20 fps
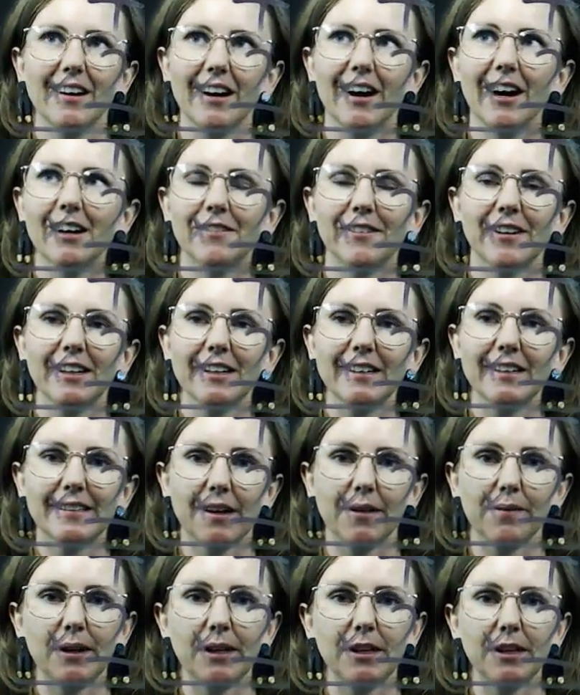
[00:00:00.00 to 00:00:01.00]
Hi fellas,
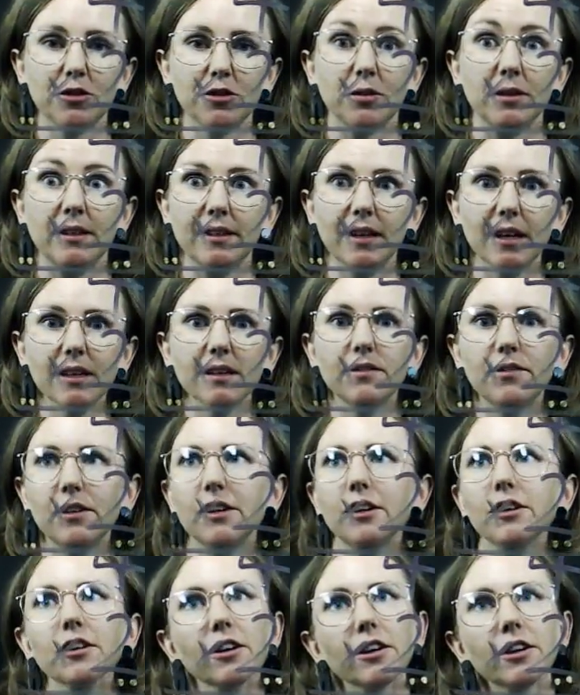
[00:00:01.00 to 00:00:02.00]
I'm here to do another
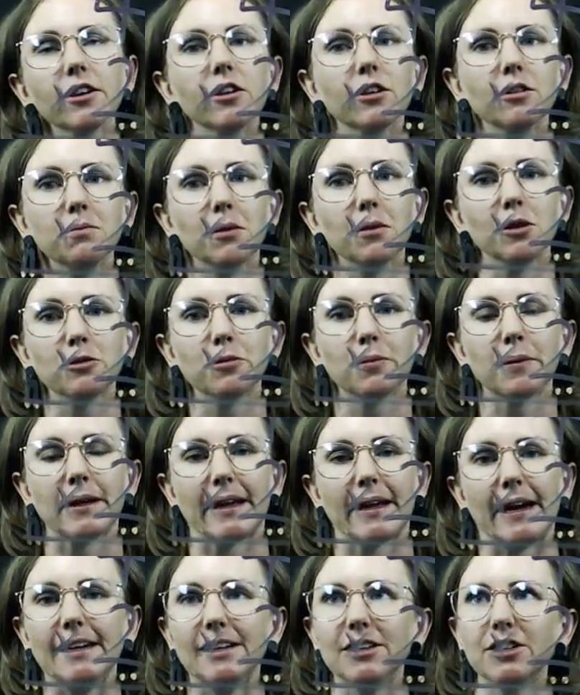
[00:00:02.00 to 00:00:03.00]
video on
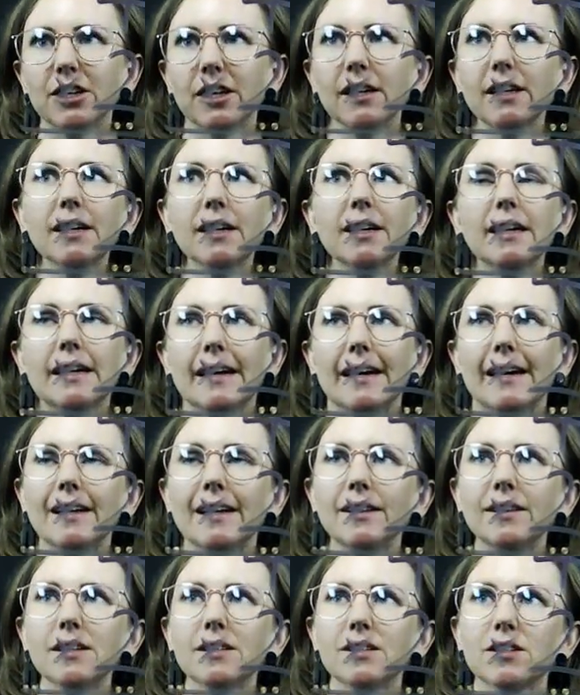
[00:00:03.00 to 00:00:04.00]
multiplication,
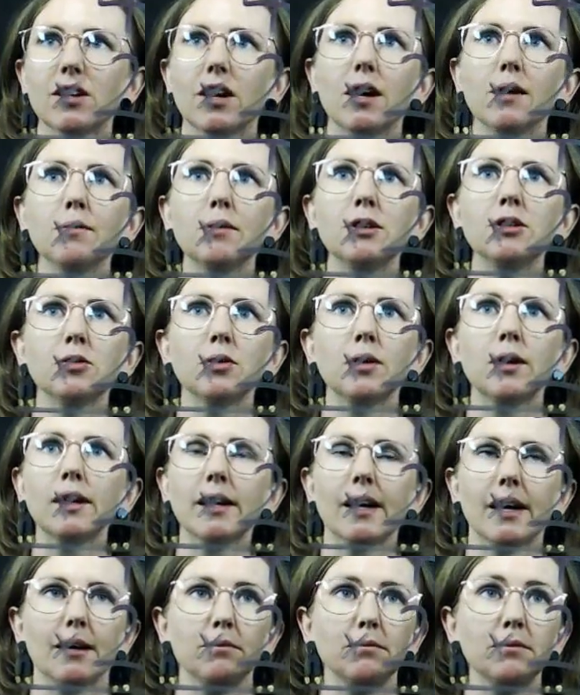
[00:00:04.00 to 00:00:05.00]
and this time we're
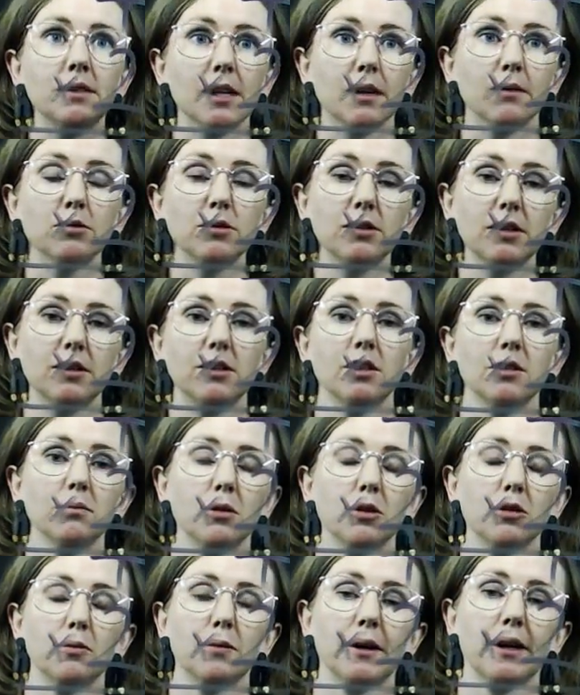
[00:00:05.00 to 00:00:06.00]
doing double digit
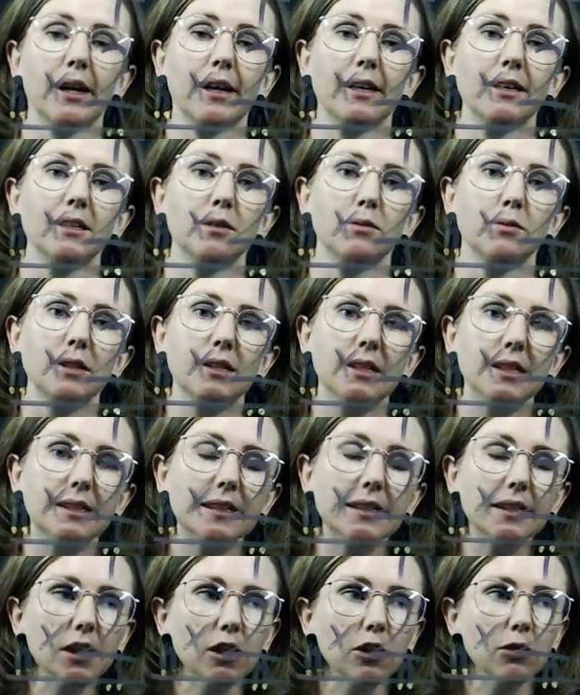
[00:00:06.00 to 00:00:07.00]
multiplication, which is
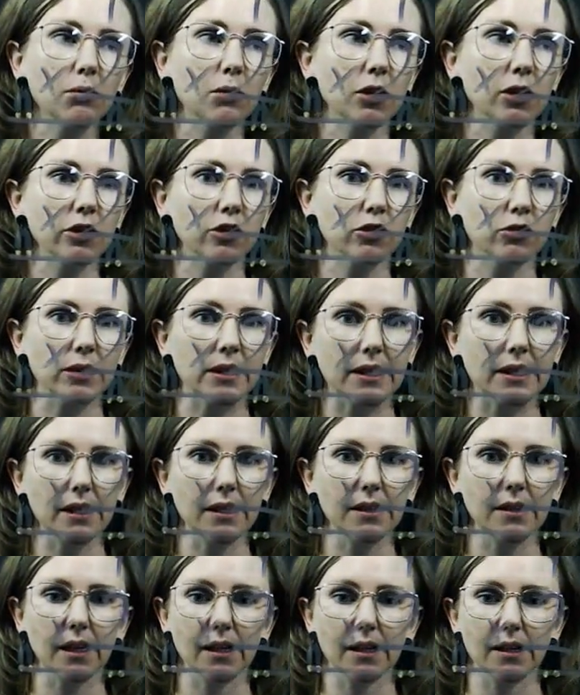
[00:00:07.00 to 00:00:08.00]
a little more
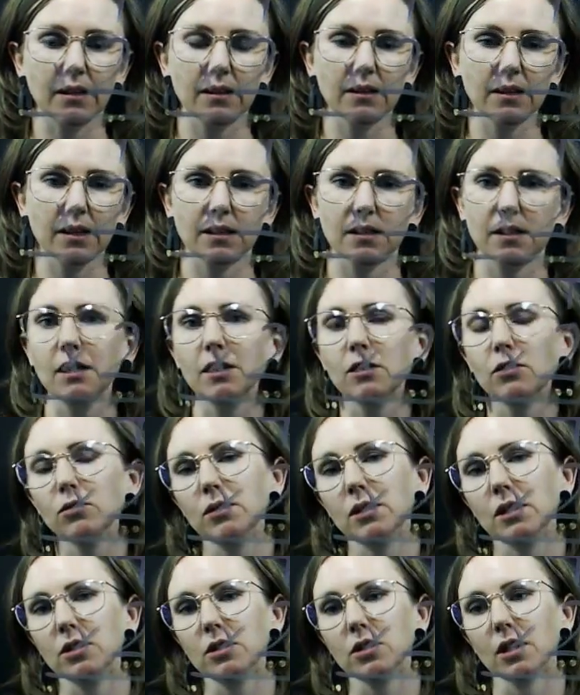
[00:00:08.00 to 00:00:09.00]
tricky than the single
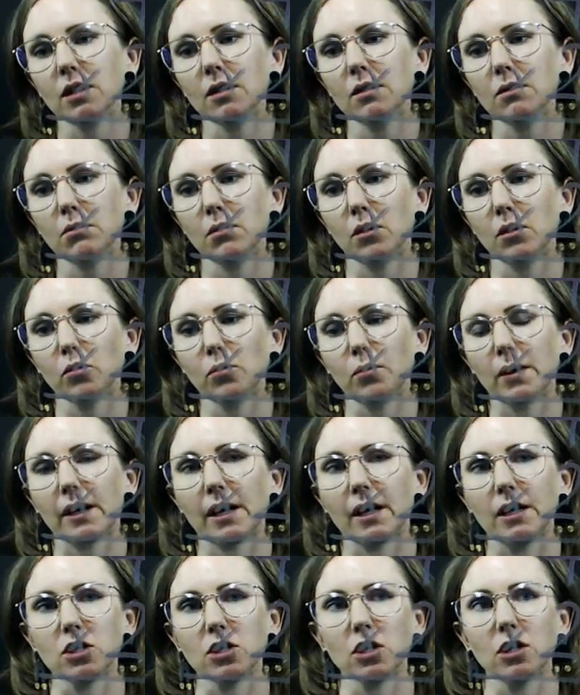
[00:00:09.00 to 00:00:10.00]
digit
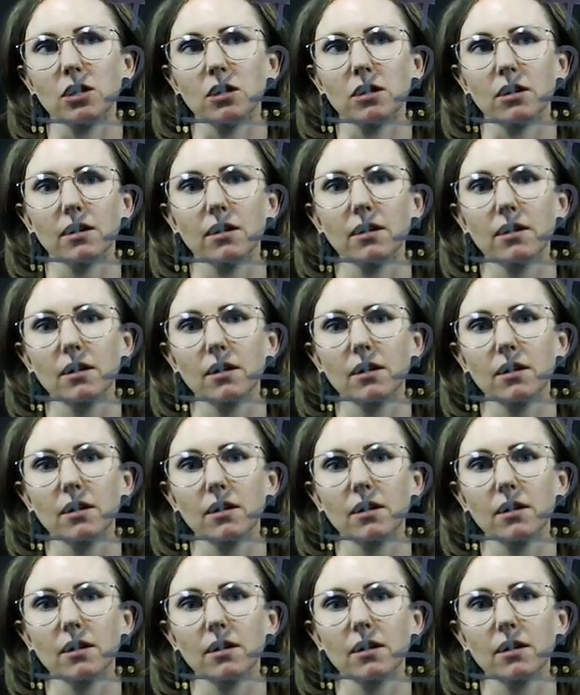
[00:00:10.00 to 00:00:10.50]
multiplication